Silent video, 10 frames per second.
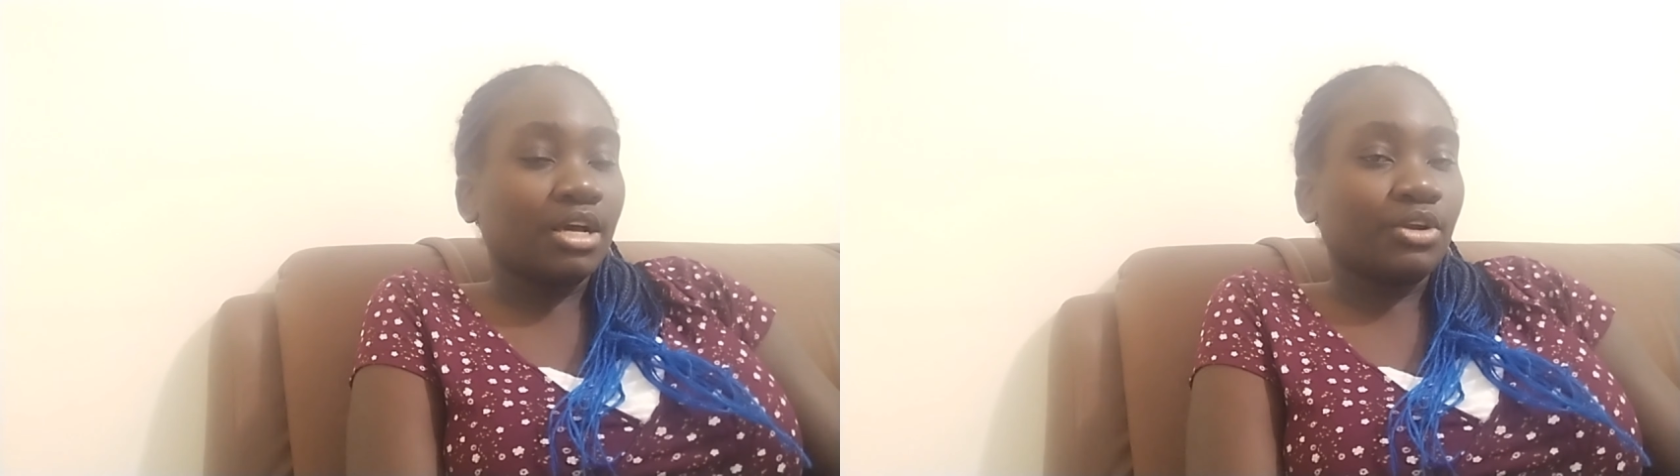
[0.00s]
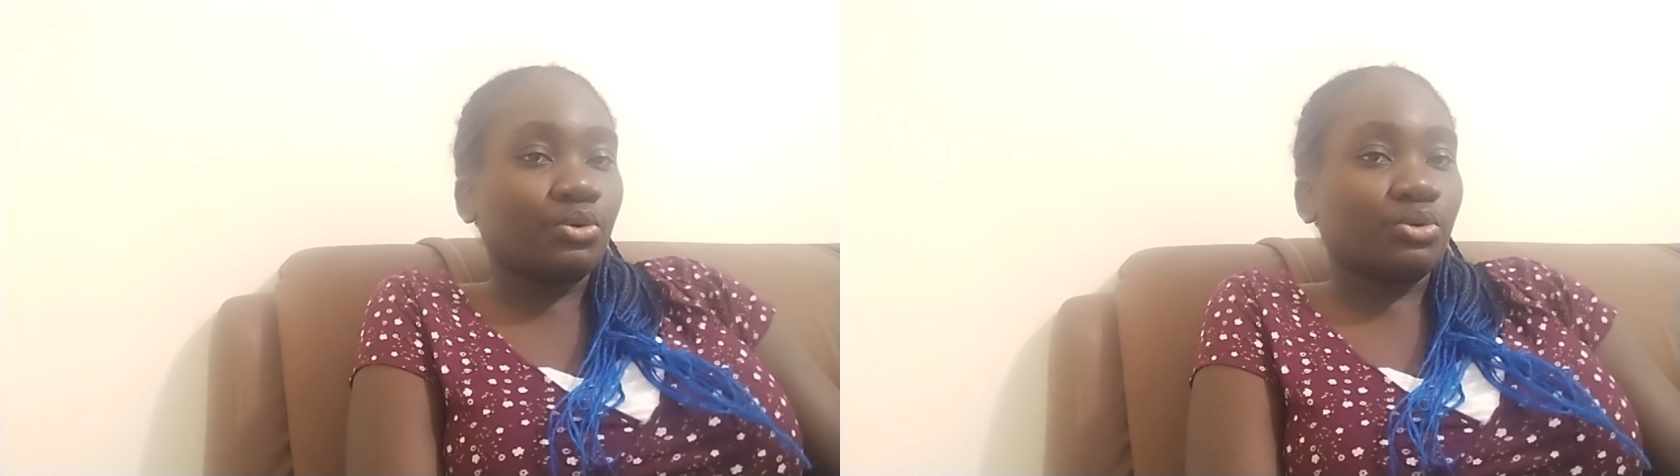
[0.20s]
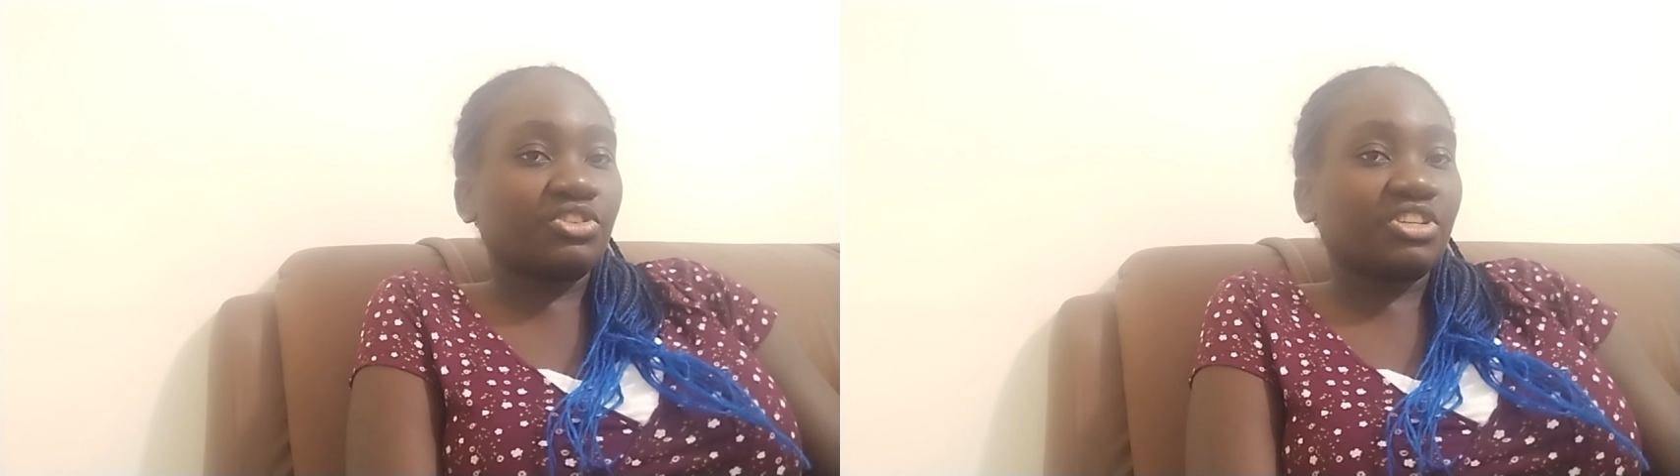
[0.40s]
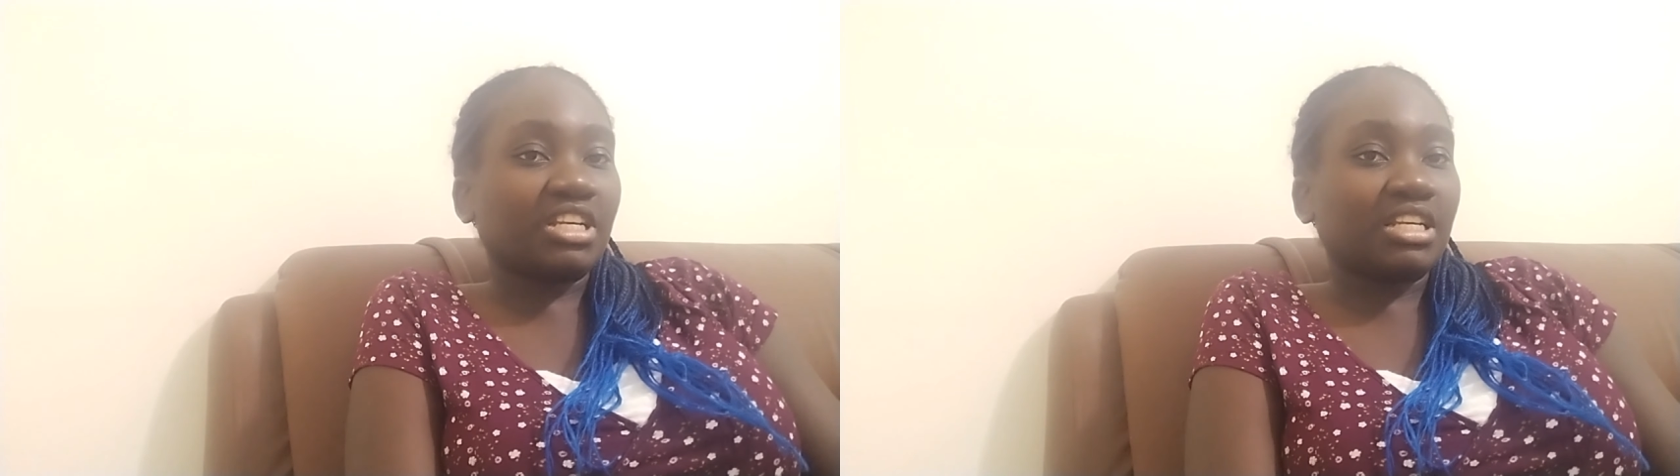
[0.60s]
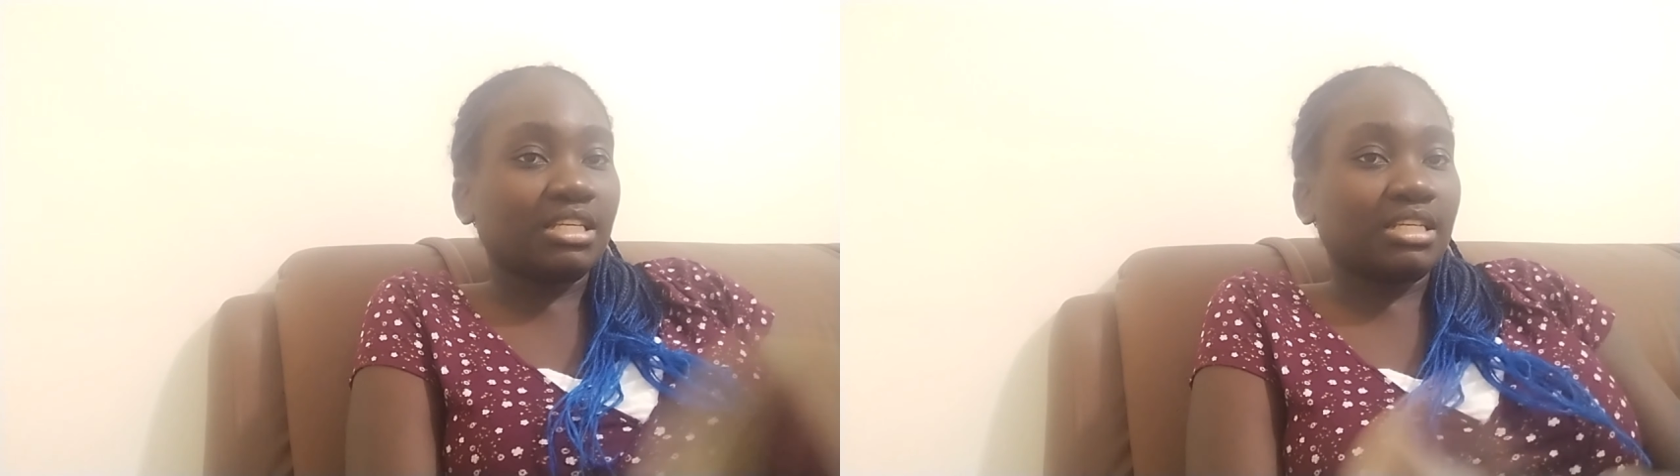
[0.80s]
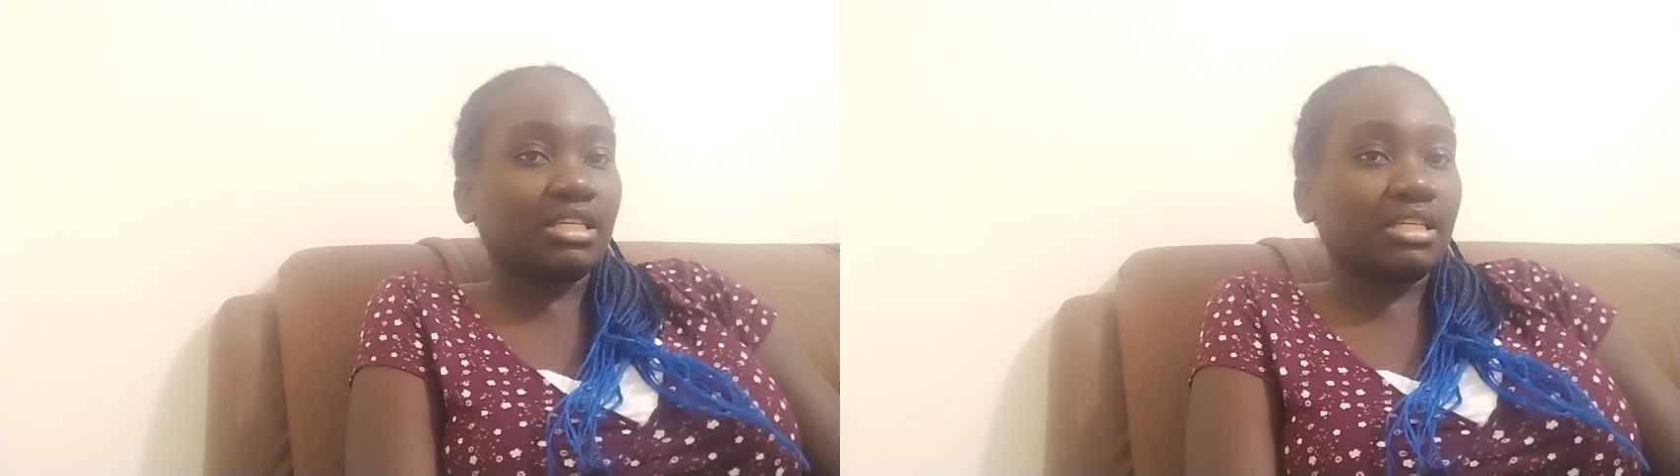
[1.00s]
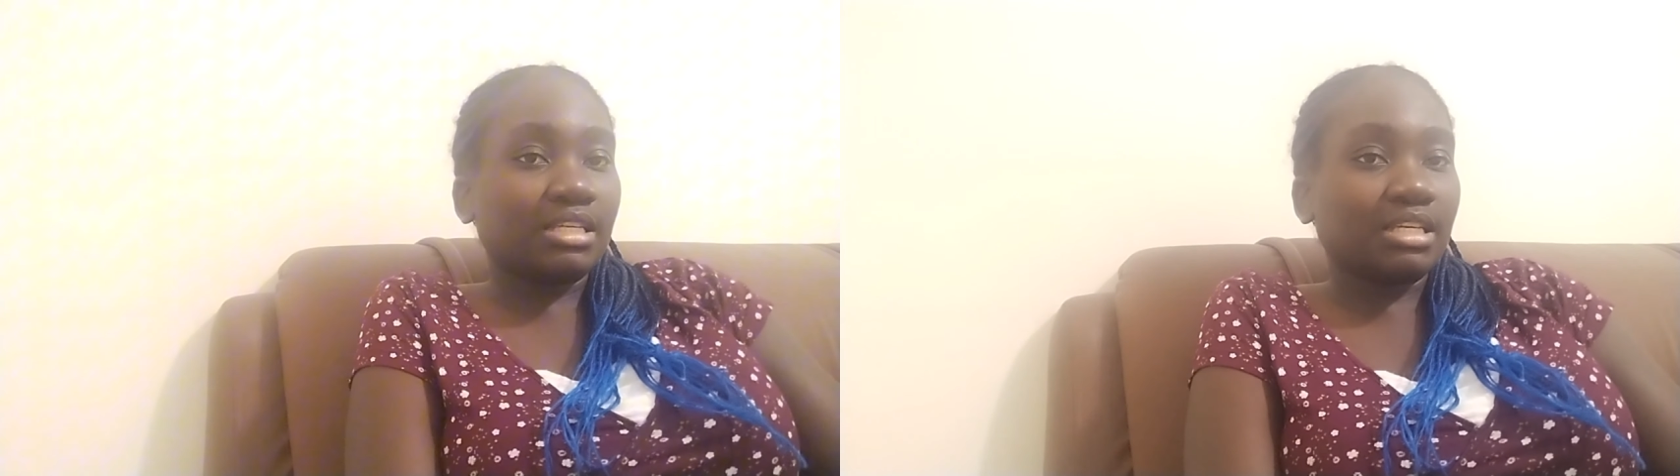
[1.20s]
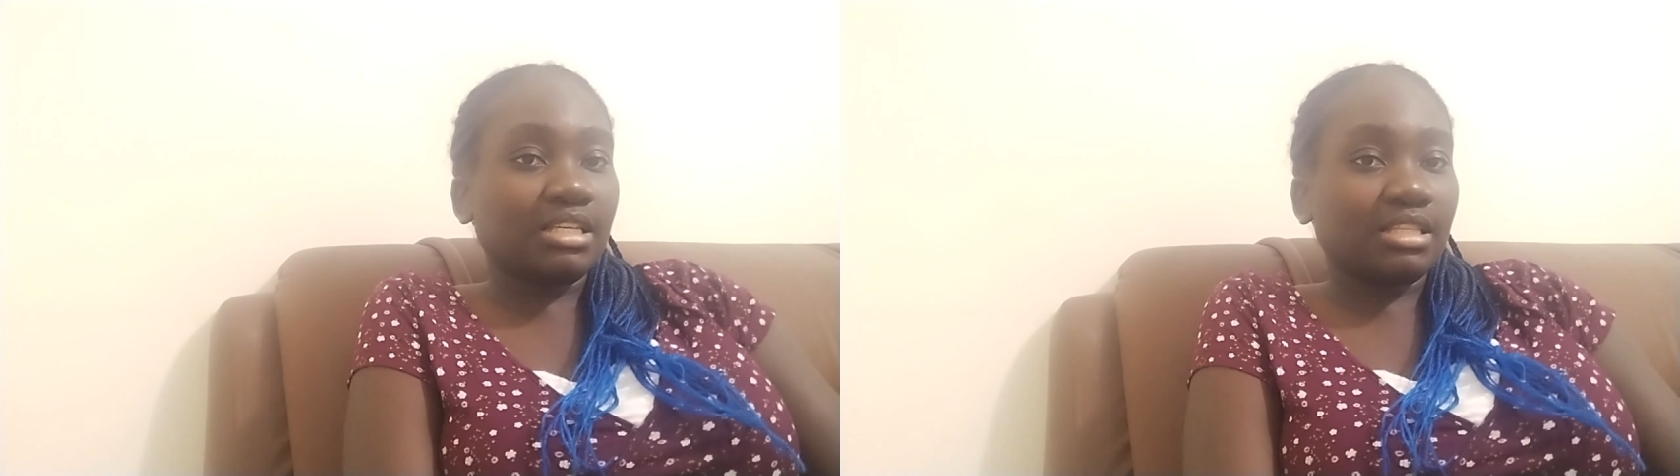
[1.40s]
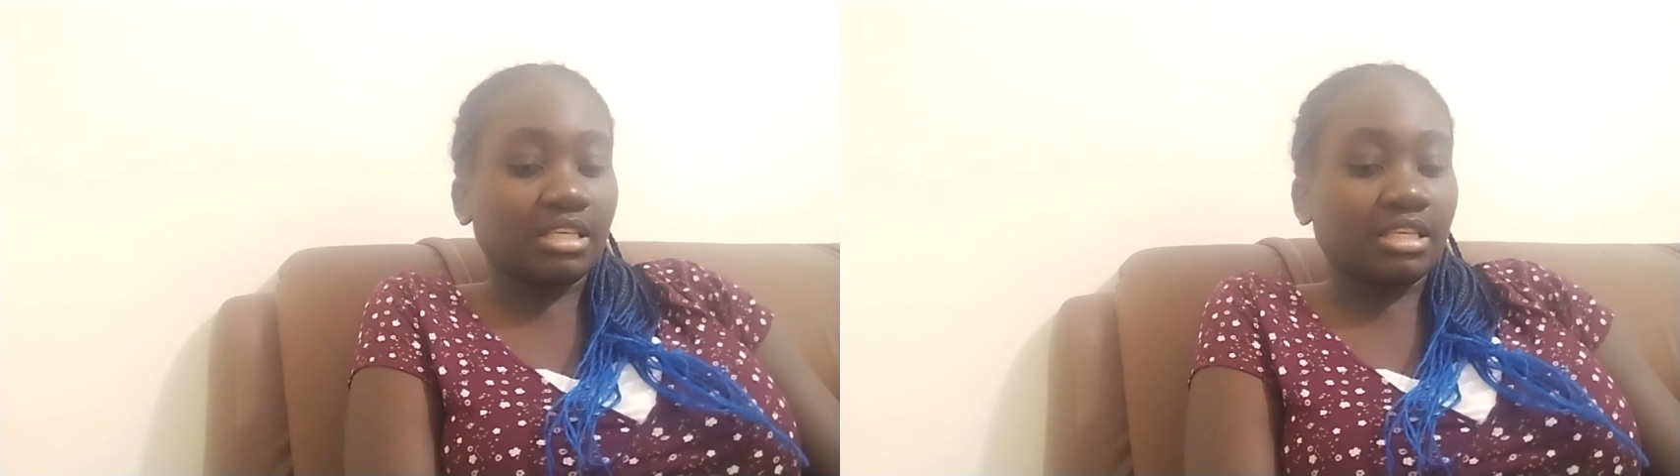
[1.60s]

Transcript: not really in